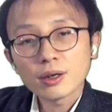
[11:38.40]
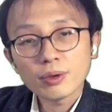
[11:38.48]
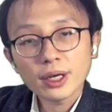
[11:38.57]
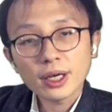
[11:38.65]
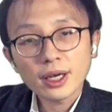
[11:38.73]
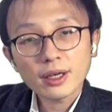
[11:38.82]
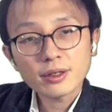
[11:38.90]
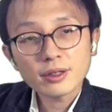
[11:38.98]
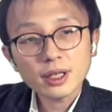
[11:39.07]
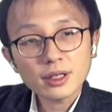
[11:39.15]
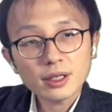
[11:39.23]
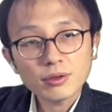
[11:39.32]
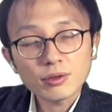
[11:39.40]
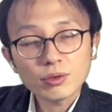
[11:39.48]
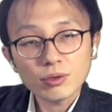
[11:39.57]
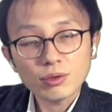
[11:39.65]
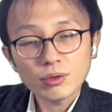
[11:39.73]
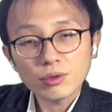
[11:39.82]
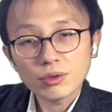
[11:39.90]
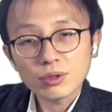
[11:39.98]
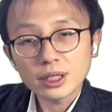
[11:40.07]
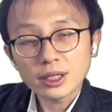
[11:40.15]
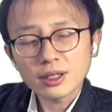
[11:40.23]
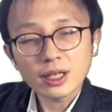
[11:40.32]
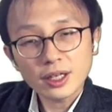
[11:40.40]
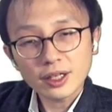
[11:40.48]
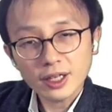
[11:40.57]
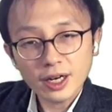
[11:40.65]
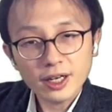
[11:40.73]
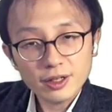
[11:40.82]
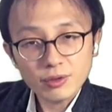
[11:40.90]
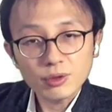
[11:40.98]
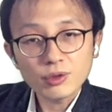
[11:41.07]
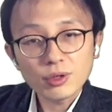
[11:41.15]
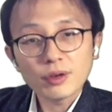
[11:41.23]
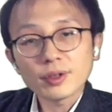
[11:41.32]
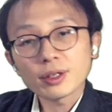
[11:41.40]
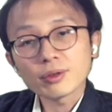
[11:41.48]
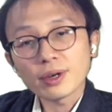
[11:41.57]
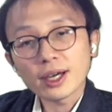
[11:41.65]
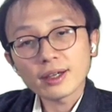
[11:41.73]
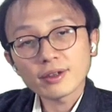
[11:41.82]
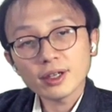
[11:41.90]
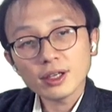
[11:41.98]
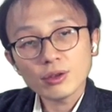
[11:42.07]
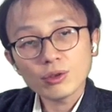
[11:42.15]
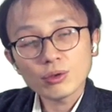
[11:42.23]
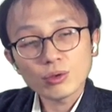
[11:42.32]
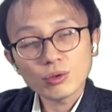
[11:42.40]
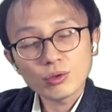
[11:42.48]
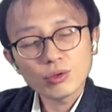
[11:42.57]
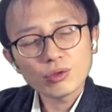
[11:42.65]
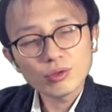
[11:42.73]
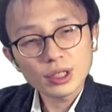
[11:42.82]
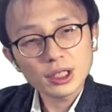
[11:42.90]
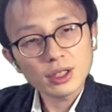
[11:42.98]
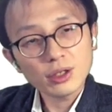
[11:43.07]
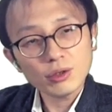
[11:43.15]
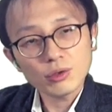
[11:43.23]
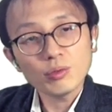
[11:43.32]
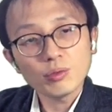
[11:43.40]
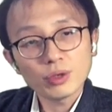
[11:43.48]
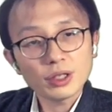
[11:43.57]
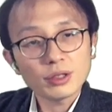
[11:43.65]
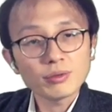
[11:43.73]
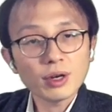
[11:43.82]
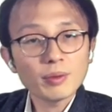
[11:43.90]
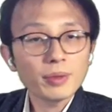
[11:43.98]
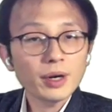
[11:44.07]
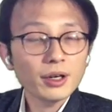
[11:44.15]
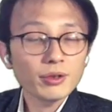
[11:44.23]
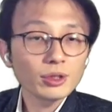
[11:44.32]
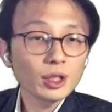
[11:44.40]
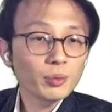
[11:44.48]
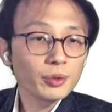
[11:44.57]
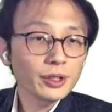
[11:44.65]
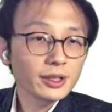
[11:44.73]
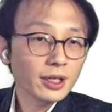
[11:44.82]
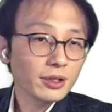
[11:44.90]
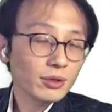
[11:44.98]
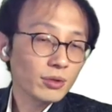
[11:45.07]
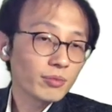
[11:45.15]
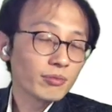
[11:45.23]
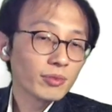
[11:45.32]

We extended to the ternalized neural network to do the q+1-Valued representation.